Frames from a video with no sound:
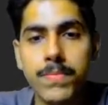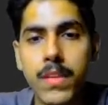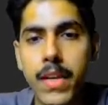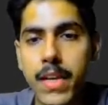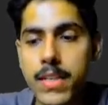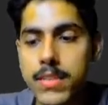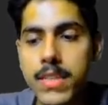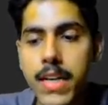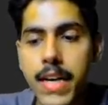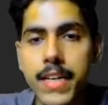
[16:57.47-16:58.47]
is
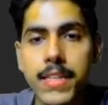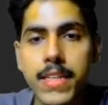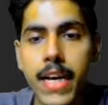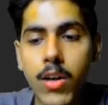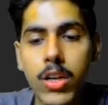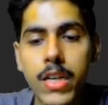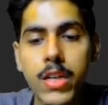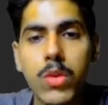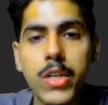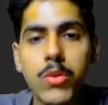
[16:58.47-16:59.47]
greater than or equal
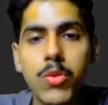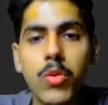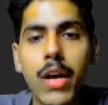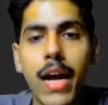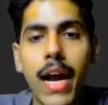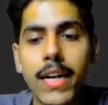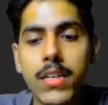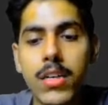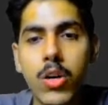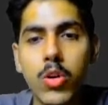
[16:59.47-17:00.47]
to low and
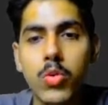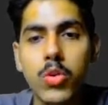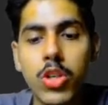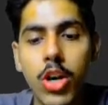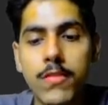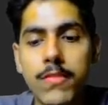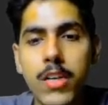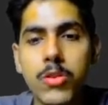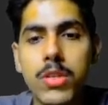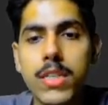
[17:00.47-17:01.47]
root dot
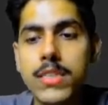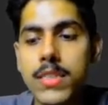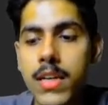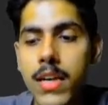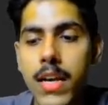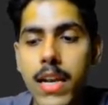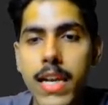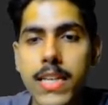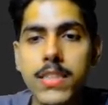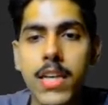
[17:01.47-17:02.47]
value is less
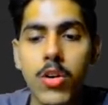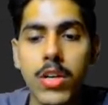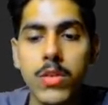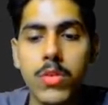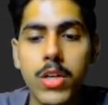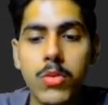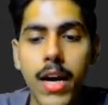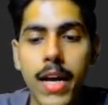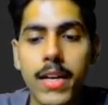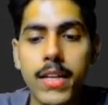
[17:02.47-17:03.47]
than or equal to high,
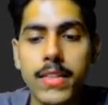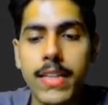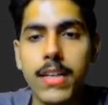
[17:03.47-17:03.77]
that